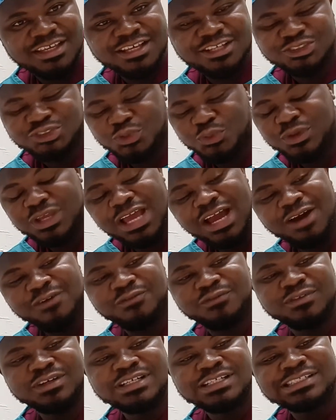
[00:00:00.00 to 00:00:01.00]
So we have
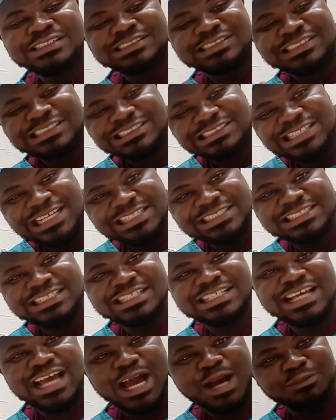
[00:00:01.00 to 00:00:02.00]
synthetic
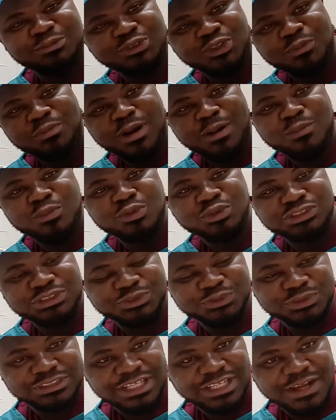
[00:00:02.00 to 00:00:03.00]
absorbable
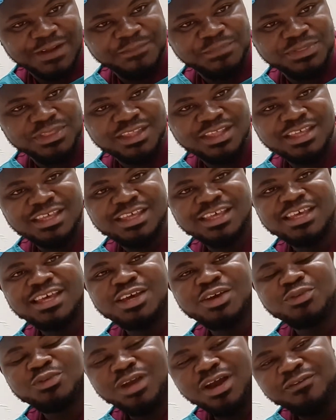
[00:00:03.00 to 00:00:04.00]
suture,
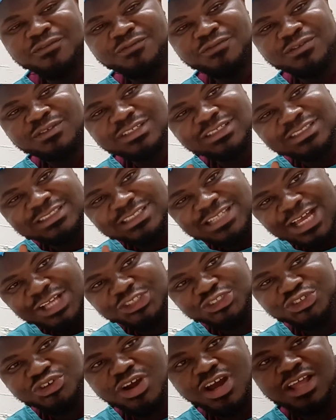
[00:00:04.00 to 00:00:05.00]
we have
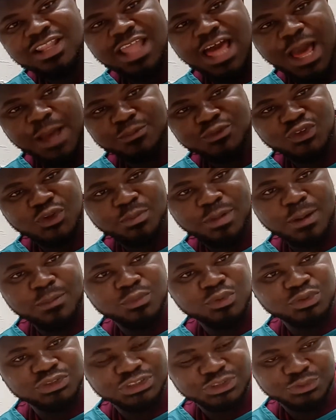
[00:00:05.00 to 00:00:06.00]
natural
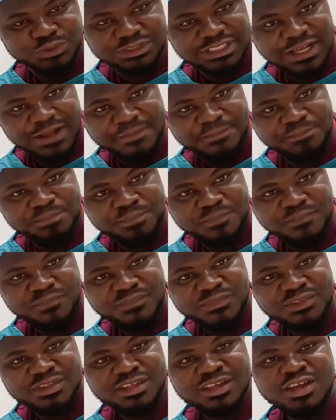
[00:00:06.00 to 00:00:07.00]
absorbable suture,
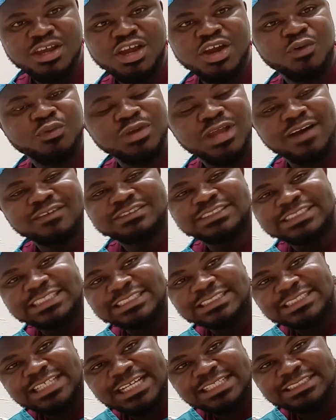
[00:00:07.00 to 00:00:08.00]
we have
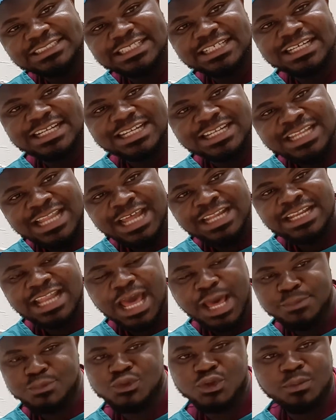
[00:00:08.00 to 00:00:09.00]
synthetic
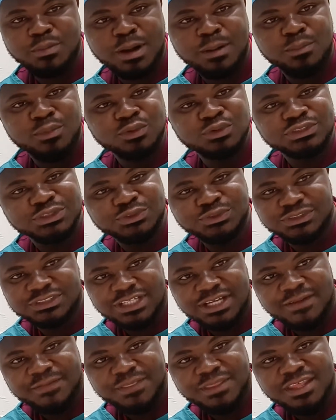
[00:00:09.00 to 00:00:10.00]
non-absorbable
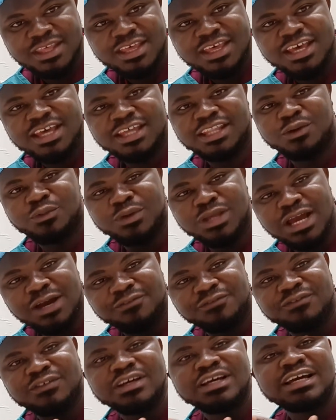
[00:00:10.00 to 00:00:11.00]
suture, and then we
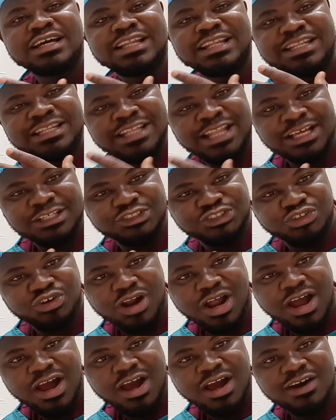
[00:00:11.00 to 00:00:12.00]
have
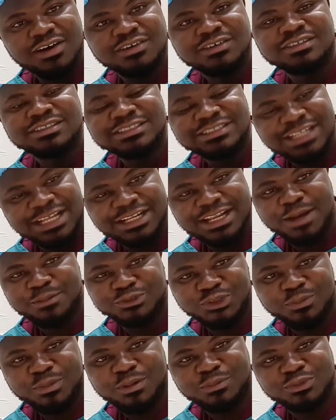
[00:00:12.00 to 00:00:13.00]
natural
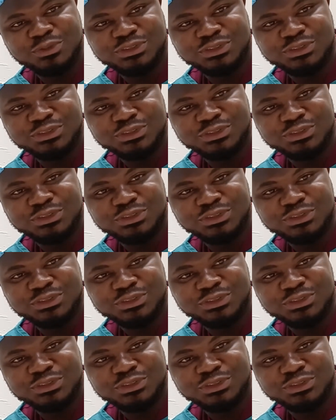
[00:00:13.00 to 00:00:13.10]
non-absorbable